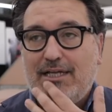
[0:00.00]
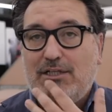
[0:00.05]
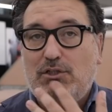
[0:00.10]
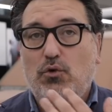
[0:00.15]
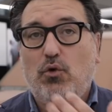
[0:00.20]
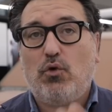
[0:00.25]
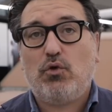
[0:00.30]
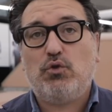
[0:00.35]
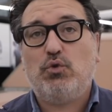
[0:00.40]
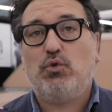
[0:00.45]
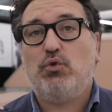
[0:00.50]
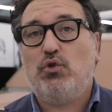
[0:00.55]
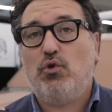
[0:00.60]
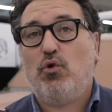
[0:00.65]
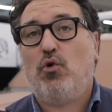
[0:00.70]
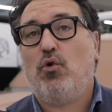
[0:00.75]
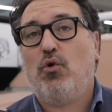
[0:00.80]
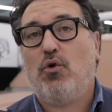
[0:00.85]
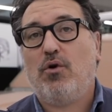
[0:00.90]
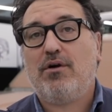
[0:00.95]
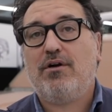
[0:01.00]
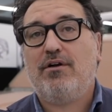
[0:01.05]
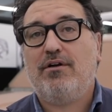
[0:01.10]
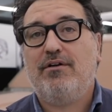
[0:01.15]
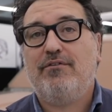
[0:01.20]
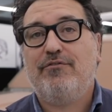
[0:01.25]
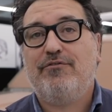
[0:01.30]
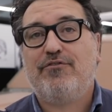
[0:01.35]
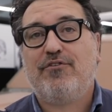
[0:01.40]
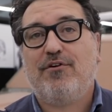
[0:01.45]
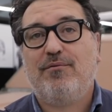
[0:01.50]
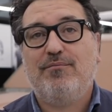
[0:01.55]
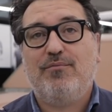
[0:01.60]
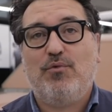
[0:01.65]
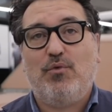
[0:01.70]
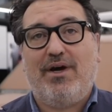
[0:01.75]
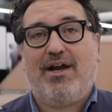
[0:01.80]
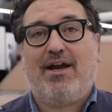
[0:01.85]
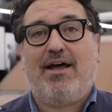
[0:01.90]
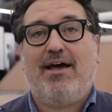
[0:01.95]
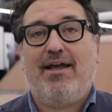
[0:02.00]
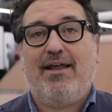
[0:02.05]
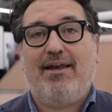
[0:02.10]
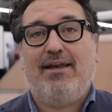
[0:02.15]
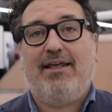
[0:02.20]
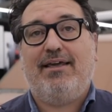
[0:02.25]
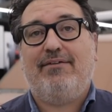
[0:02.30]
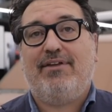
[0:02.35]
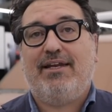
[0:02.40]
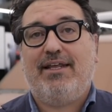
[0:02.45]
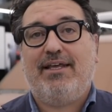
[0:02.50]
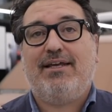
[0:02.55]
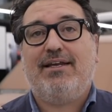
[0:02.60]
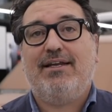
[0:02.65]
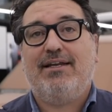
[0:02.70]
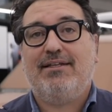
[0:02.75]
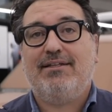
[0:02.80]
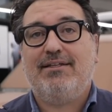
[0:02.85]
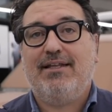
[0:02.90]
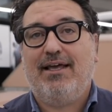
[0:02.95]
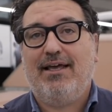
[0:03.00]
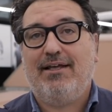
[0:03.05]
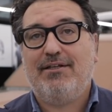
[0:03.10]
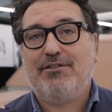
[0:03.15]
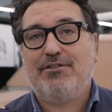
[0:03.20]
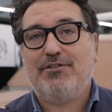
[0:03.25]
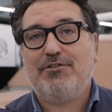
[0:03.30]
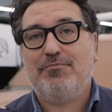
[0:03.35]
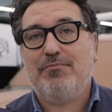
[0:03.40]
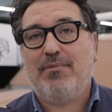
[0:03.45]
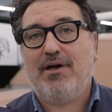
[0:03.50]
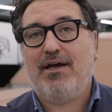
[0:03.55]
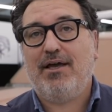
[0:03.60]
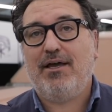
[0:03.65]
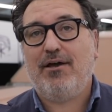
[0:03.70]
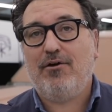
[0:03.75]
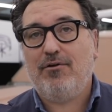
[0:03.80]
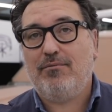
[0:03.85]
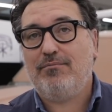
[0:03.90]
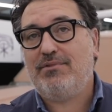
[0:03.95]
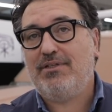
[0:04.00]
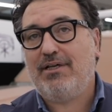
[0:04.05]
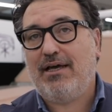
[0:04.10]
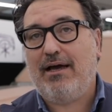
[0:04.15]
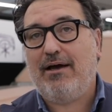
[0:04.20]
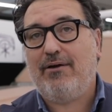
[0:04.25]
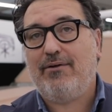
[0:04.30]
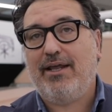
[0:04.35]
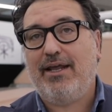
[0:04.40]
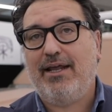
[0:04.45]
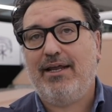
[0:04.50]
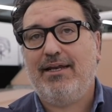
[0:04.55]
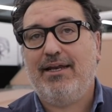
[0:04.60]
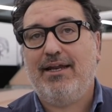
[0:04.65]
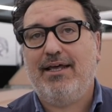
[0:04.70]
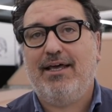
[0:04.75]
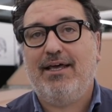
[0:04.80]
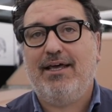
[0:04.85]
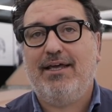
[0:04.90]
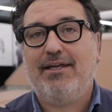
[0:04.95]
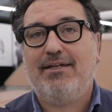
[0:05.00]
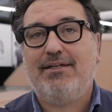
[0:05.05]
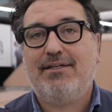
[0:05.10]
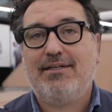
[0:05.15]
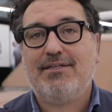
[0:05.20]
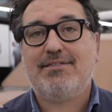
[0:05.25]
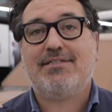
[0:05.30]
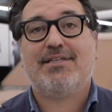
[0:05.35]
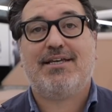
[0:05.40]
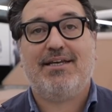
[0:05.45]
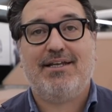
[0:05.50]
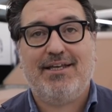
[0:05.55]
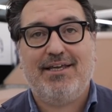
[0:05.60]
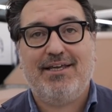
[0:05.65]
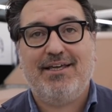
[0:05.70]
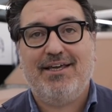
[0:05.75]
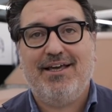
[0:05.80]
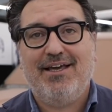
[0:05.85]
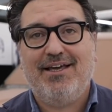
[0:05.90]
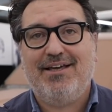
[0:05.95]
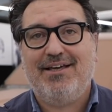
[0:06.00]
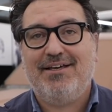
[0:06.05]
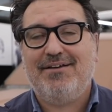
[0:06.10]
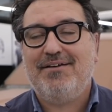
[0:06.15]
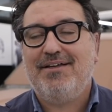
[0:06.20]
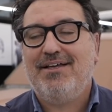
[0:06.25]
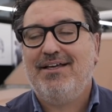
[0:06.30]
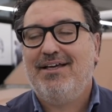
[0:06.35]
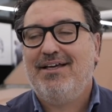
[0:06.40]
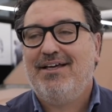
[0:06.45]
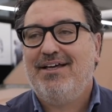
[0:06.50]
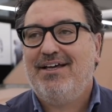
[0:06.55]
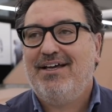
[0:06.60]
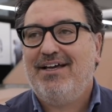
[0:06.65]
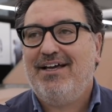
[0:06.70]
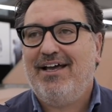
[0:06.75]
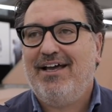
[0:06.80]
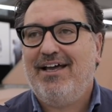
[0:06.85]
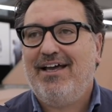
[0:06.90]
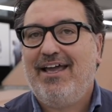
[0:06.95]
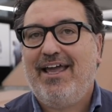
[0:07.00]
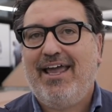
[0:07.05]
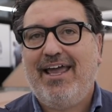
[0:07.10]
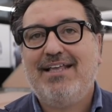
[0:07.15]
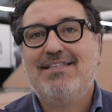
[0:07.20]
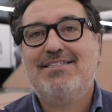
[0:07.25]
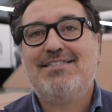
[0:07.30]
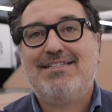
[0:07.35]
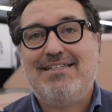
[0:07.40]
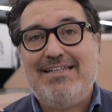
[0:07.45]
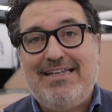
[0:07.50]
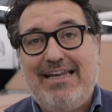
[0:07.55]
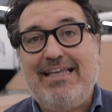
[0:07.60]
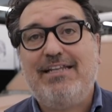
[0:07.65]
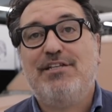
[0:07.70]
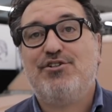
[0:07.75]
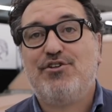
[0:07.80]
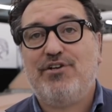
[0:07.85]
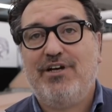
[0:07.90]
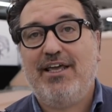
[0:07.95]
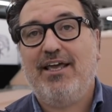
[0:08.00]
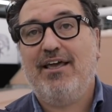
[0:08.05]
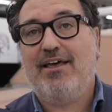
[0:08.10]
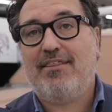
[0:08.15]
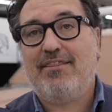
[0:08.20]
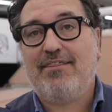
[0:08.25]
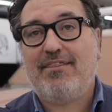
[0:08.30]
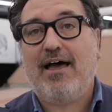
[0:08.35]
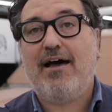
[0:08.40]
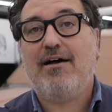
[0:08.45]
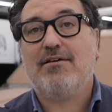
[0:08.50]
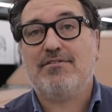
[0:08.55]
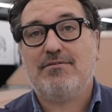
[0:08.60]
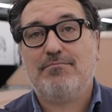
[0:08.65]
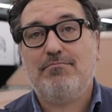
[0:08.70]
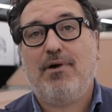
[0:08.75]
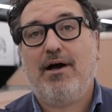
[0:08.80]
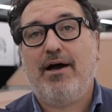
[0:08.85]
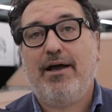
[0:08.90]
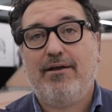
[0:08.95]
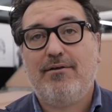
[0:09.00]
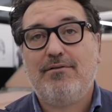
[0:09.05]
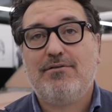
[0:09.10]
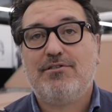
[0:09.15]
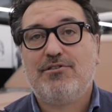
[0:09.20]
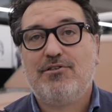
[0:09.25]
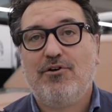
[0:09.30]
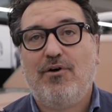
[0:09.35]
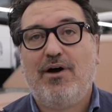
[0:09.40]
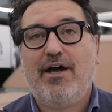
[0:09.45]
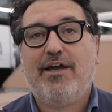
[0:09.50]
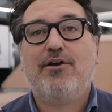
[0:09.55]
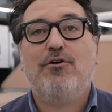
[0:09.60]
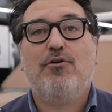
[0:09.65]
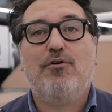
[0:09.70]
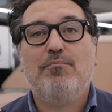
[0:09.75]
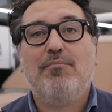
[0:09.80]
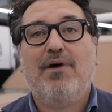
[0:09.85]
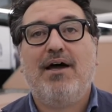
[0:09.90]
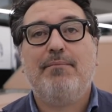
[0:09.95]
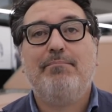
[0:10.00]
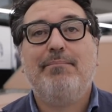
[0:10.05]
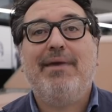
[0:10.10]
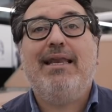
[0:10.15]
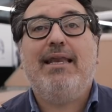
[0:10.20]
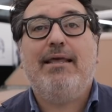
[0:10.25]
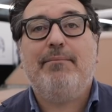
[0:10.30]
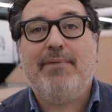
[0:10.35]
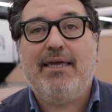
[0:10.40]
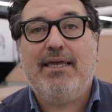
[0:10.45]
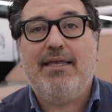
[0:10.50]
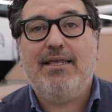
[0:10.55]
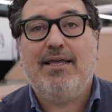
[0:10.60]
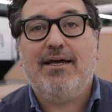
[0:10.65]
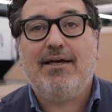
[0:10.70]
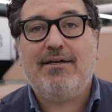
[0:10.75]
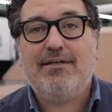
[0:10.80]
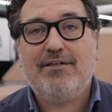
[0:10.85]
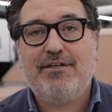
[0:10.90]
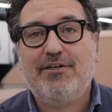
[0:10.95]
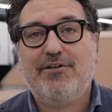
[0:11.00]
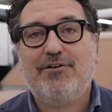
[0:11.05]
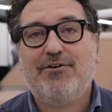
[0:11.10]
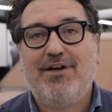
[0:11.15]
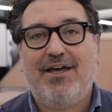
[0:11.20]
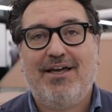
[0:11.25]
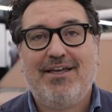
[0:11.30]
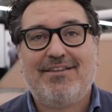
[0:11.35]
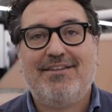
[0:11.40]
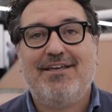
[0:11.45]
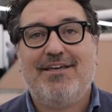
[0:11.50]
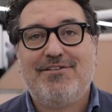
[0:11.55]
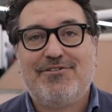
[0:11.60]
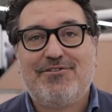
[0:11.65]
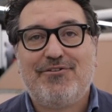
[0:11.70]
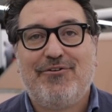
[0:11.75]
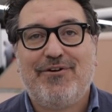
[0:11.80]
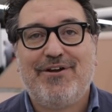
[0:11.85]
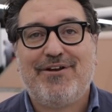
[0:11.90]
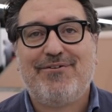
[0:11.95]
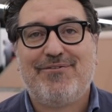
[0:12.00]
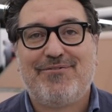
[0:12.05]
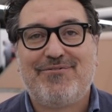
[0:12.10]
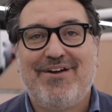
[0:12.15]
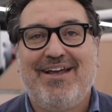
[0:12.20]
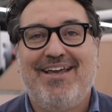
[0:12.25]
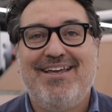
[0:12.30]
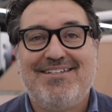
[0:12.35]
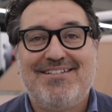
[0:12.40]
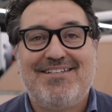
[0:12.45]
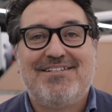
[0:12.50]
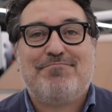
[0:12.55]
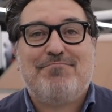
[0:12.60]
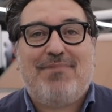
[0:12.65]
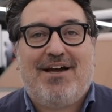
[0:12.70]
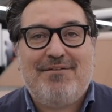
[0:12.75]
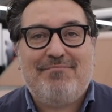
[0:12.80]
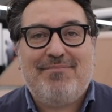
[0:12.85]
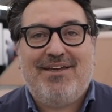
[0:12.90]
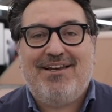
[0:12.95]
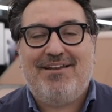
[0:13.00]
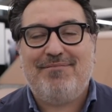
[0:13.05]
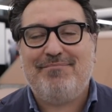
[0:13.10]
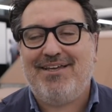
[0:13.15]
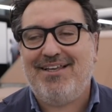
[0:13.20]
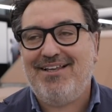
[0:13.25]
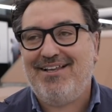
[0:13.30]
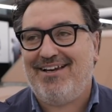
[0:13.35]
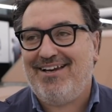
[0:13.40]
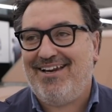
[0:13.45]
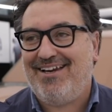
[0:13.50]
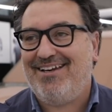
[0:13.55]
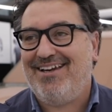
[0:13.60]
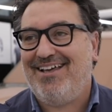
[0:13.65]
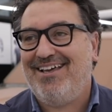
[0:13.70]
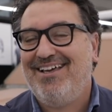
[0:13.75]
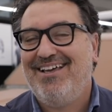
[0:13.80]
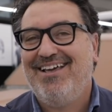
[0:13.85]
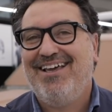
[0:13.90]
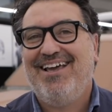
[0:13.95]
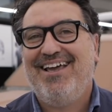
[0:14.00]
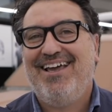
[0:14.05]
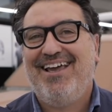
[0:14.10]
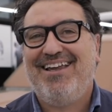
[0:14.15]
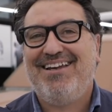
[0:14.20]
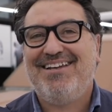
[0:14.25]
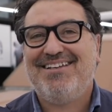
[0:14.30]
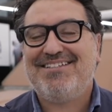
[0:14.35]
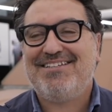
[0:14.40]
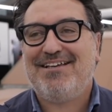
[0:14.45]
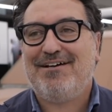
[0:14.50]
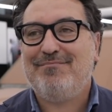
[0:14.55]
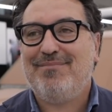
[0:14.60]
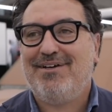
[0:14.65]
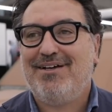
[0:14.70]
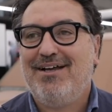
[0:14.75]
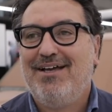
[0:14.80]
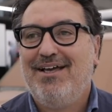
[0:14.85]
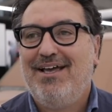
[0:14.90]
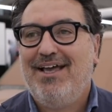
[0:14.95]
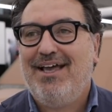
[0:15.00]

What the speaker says: door to door from where I live in England to my hometown in Tuscany. It's literally 1,000 miles. So I call my Mille Miglia, like the historical race is my Mille Miglia in the summer.